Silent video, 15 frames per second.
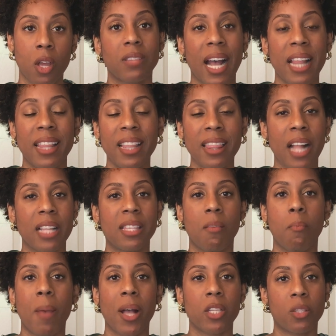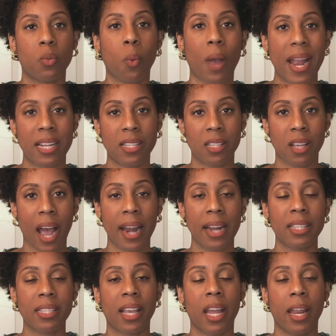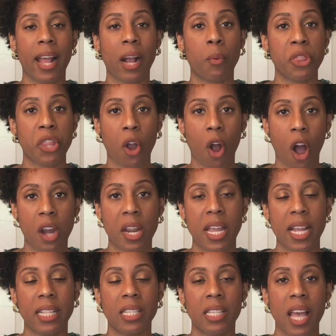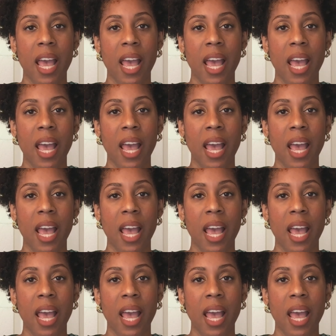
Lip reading: I think that's the best way to honestly connect with your audience,